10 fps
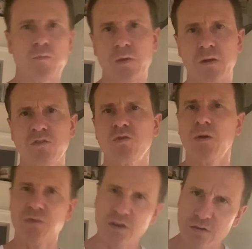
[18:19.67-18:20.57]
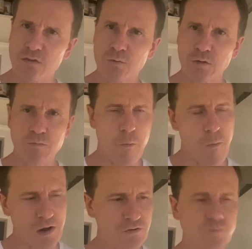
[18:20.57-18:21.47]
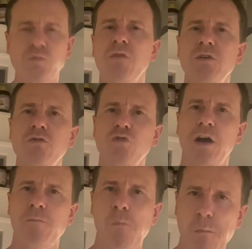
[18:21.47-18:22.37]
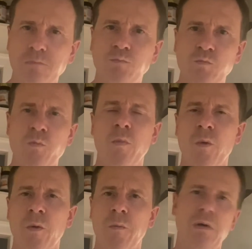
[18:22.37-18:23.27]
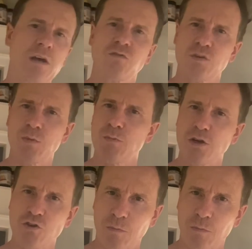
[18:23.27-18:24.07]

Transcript: It's not the easiest one, but give it a try and send me a picture.